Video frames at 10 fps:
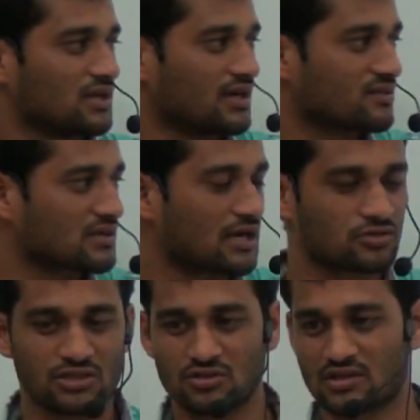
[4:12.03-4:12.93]
it is not
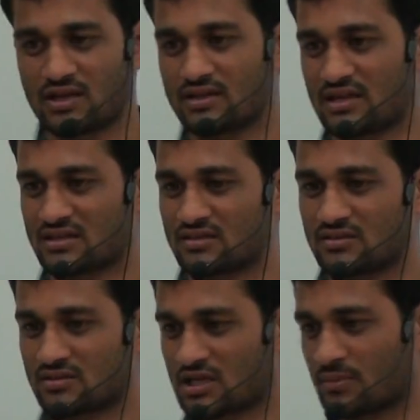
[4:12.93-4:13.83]
going to create
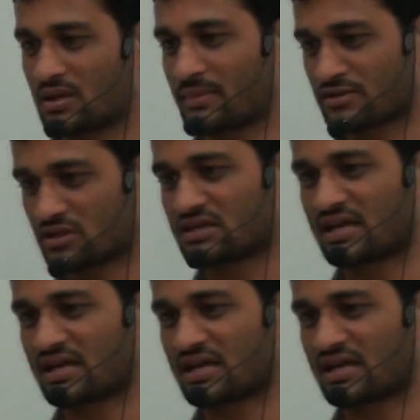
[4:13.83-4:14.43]
that table name as what?